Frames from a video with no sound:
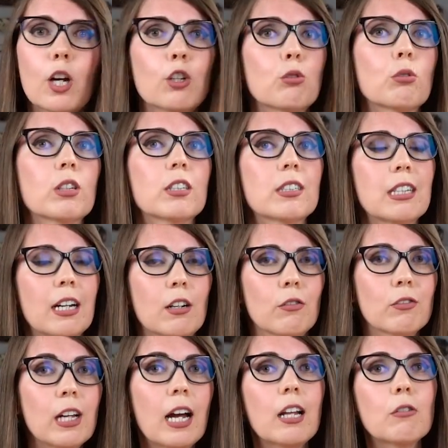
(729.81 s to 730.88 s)
So instead
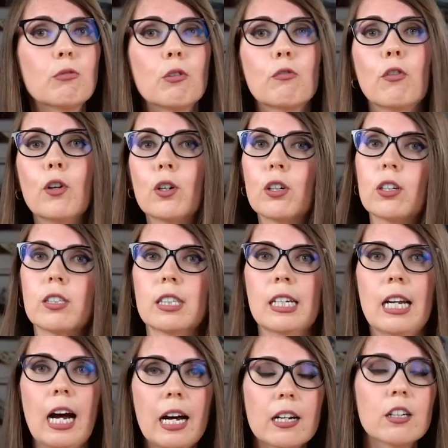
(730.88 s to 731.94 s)
of that, we focus
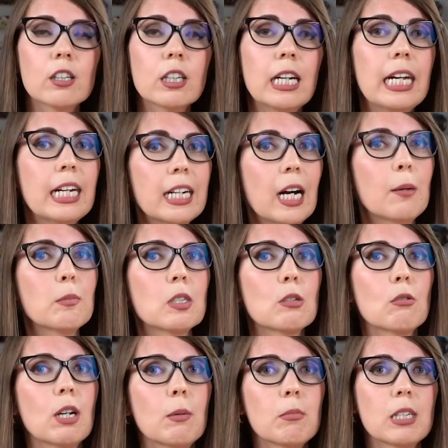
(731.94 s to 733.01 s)
on other income
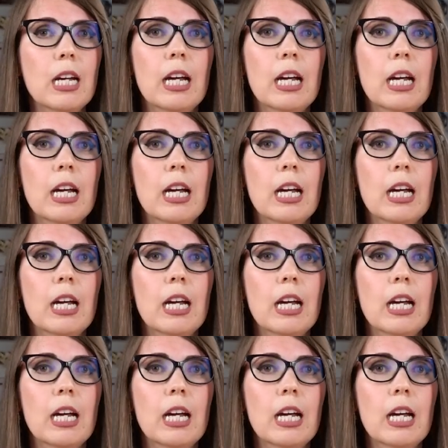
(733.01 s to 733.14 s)
streams